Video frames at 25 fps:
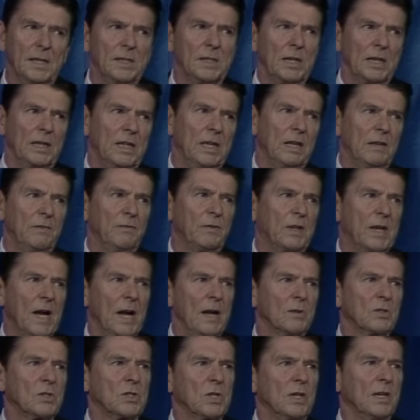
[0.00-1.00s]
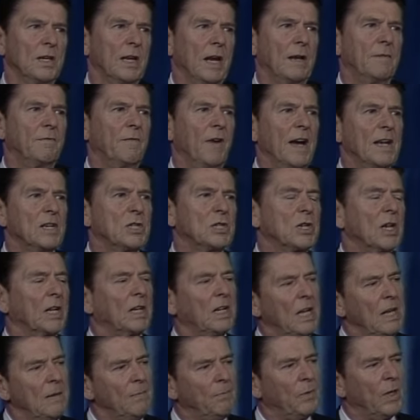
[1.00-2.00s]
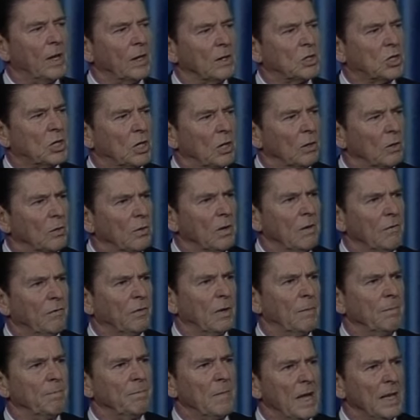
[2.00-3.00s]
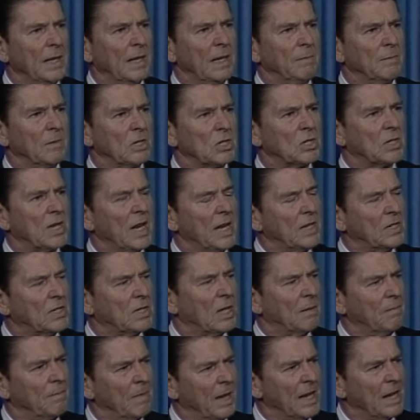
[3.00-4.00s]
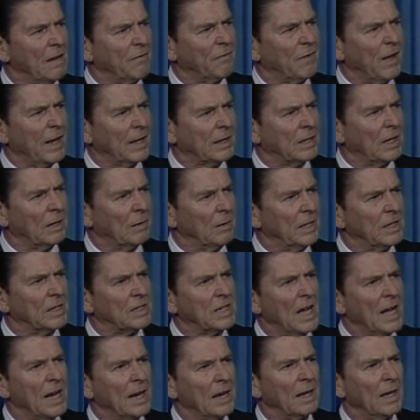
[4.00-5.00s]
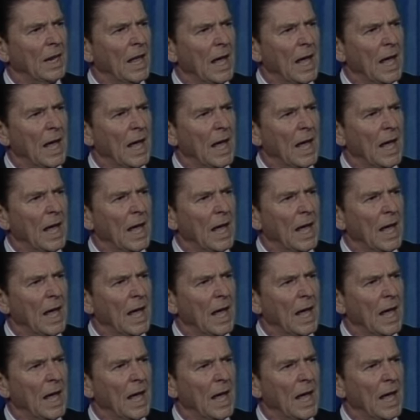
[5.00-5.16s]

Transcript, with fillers: to give counsel and advice to keep their children from making mistakes that may affect their entire